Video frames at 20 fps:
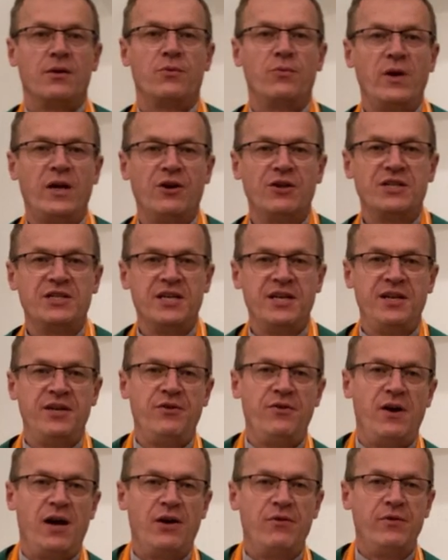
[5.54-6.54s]
We continue
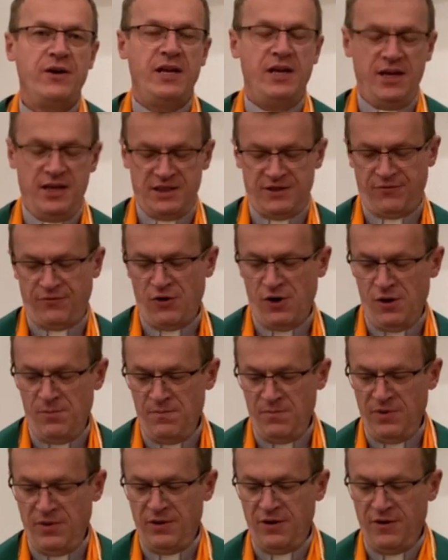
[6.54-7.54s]
our readings
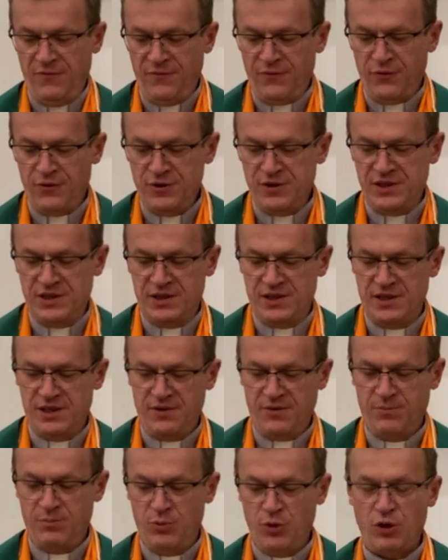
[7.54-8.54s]
from the first
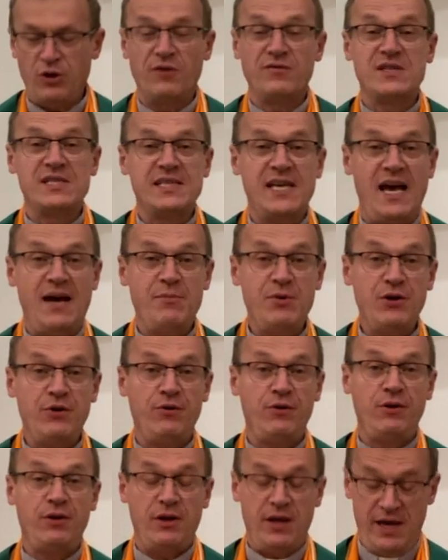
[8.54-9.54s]
book of
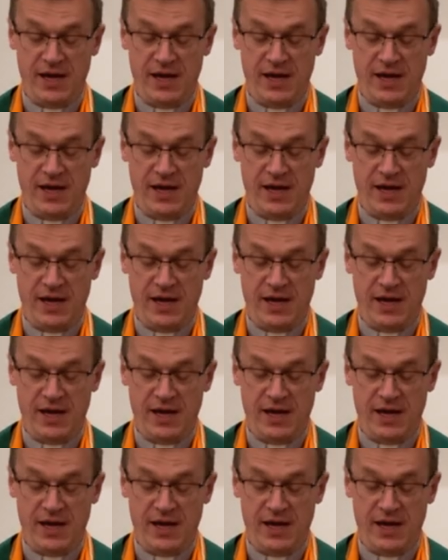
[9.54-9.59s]
Samuel,